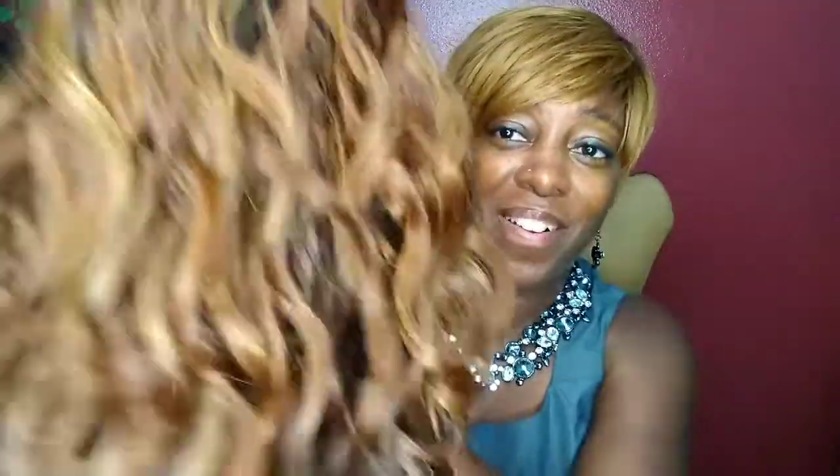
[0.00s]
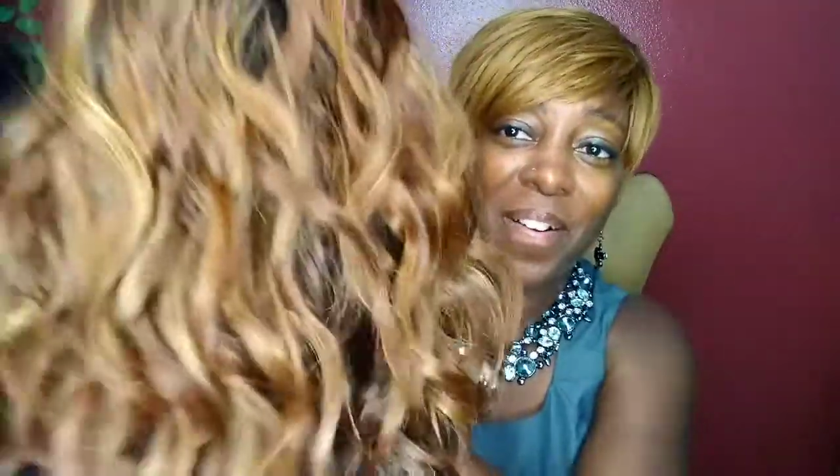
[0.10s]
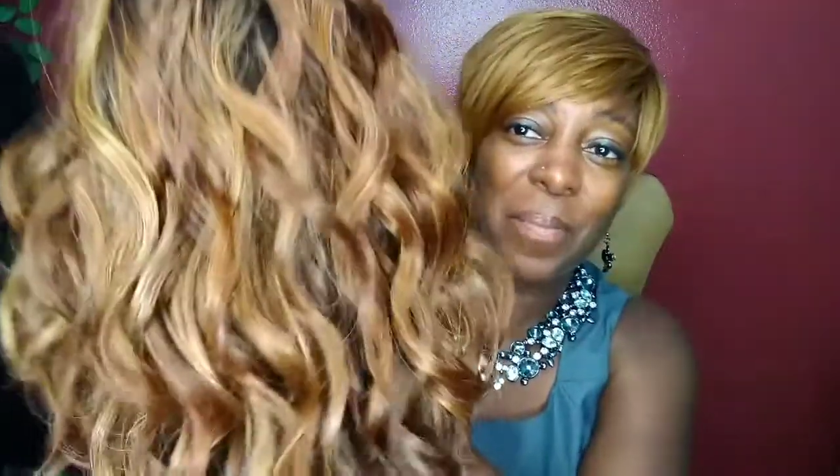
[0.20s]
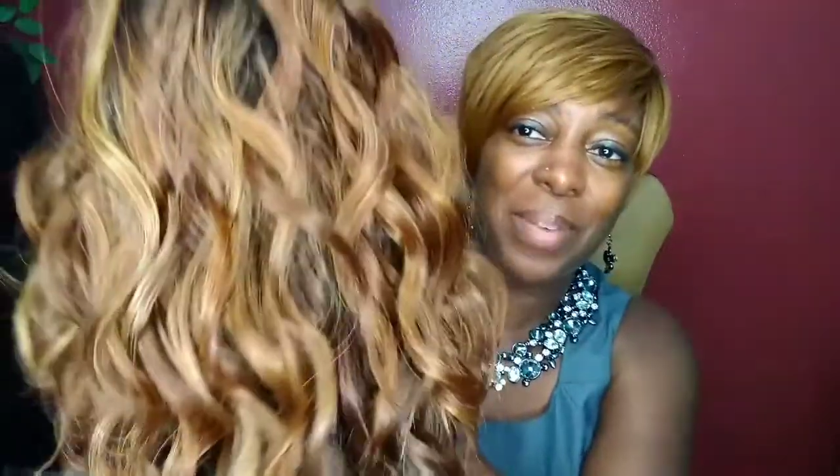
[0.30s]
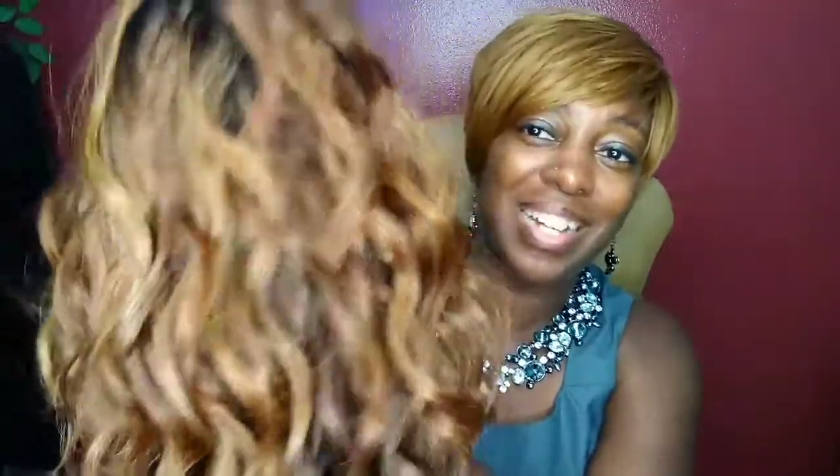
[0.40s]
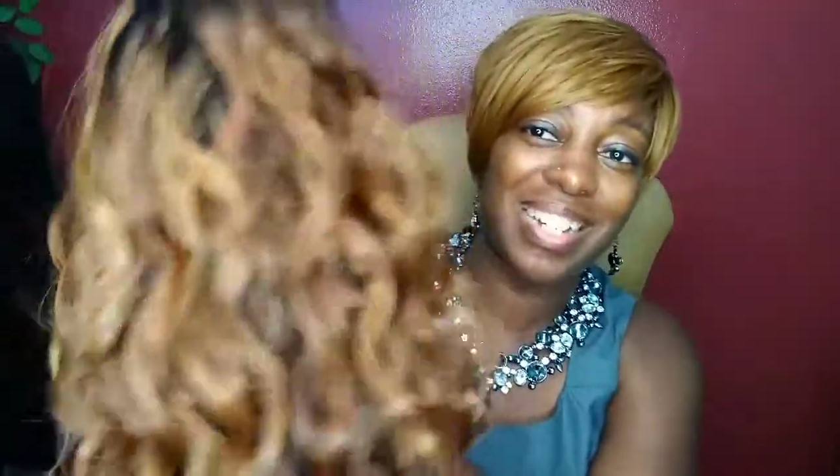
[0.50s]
Oh my